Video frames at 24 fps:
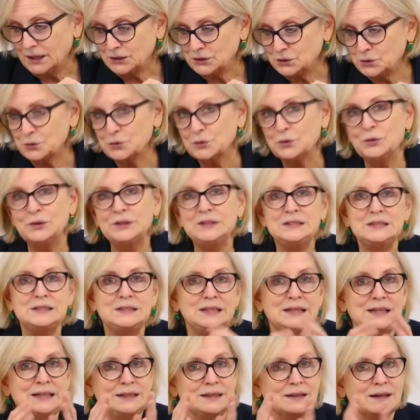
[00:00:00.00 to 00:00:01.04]
You're going to
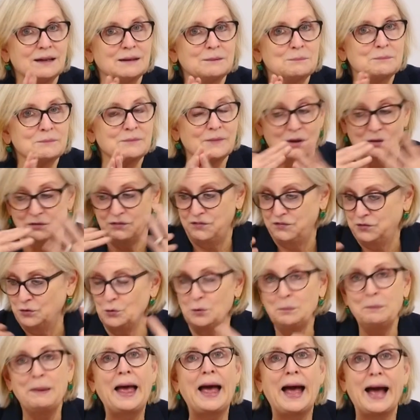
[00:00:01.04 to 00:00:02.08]
need a
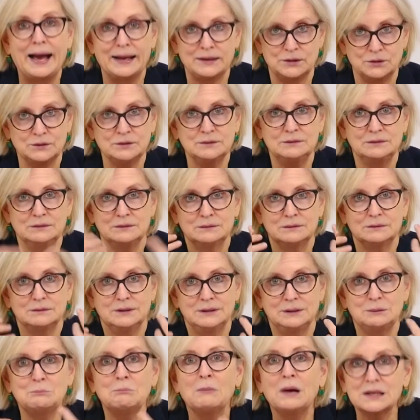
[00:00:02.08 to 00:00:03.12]
full pattern
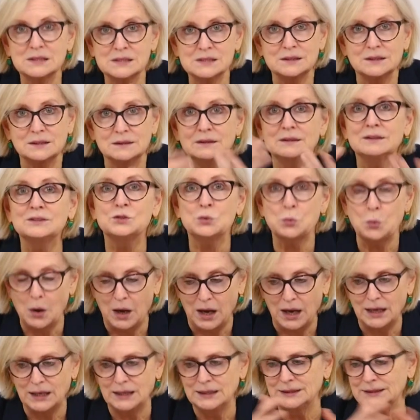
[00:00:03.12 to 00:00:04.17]
in muslin, a
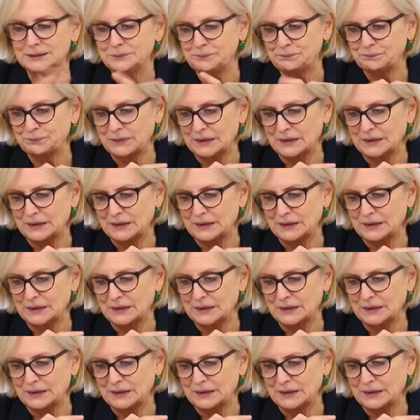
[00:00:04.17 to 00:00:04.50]
toile.